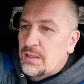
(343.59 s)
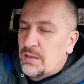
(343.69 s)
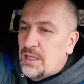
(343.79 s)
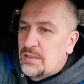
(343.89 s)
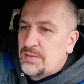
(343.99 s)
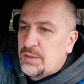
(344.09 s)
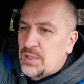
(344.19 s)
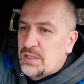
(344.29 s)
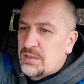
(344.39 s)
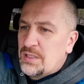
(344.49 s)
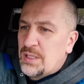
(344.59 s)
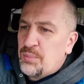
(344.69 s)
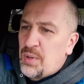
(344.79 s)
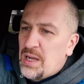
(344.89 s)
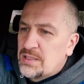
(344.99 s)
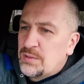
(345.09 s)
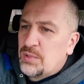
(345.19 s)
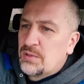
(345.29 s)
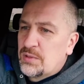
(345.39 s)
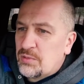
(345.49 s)
a lot of them are
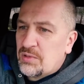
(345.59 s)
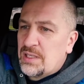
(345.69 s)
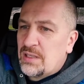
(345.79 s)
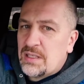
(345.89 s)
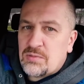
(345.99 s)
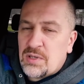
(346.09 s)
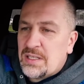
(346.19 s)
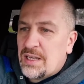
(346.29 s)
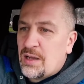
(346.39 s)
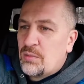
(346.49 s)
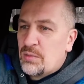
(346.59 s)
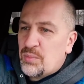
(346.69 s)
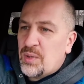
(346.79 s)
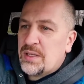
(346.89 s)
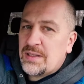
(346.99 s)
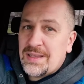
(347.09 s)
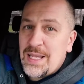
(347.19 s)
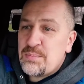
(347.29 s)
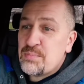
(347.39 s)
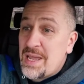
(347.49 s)
impossible to realize right now, but
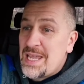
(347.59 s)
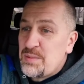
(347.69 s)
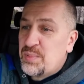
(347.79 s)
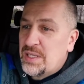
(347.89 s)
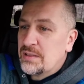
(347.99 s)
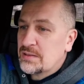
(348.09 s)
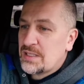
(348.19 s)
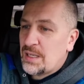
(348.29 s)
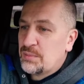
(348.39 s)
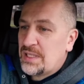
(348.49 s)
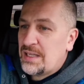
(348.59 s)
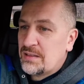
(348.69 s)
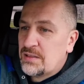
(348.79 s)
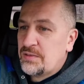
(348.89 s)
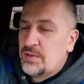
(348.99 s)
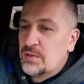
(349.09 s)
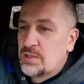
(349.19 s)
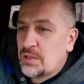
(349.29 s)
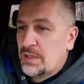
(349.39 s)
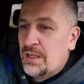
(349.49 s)
they may be someday in the
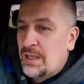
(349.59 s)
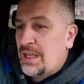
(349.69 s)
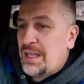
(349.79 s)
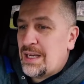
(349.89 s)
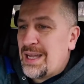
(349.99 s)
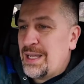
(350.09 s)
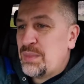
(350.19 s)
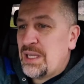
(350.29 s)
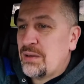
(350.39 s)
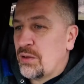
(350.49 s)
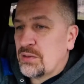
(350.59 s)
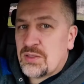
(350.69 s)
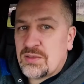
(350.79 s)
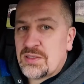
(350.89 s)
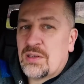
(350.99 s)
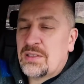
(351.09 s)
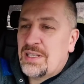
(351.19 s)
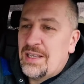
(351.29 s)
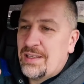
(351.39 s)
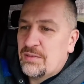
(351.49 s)
future. And I may also start
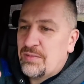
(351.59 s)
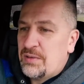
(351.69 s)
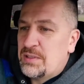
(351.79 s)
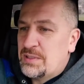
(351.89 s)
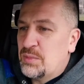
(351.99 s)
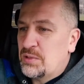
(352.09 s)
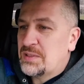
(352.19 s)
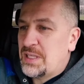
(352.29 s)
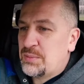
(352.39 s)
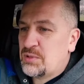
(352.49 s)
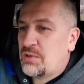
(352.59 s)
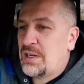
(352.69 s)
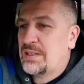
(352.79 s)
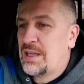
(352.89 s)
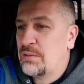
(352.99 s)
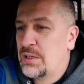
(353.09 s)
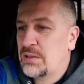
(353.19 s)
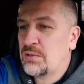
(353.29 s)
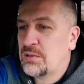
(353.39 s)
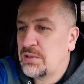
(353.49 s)
taking very small steps right now
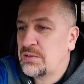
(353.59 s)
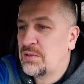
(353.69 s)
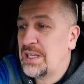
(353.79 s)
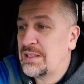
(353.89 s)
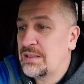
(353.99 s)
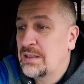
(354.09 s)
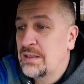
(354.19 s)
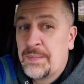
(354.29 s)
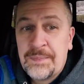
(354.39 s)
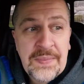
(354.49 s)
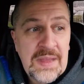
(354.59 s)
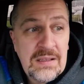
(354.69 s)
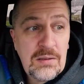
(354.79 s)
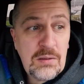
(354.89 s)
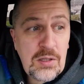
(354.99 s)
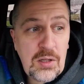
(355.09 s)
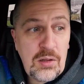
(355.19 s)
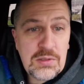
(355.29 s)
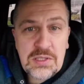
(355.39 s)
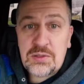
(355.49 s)
in order to get a little
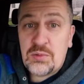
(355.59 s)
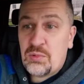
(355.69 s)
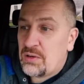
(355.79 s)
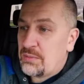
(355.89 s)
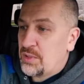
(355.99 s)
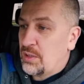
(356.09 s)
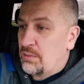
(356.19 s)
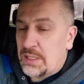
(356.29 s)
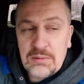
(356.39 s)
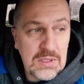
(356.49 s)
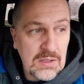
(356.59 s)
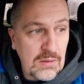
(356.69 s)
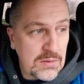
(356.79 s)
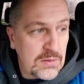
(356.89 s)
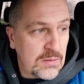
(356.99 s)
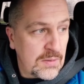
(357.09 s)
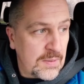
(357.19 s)
closer to where I'm going with those.